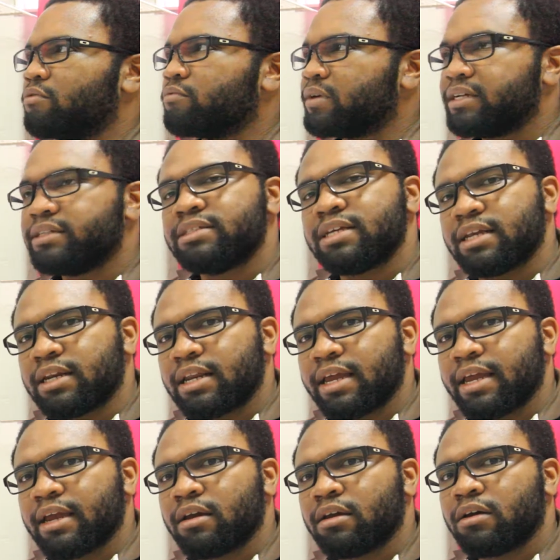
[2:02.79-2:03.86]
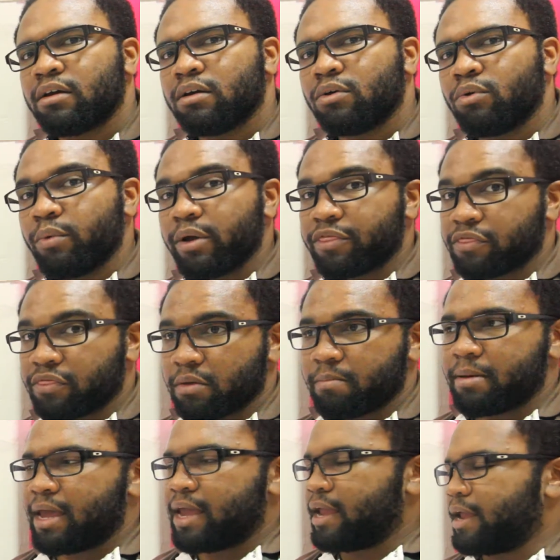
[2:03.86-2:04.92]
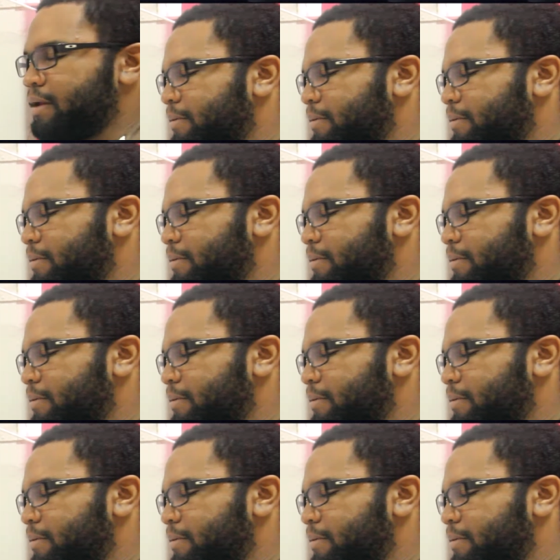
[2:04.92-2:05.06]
recently with the Bay.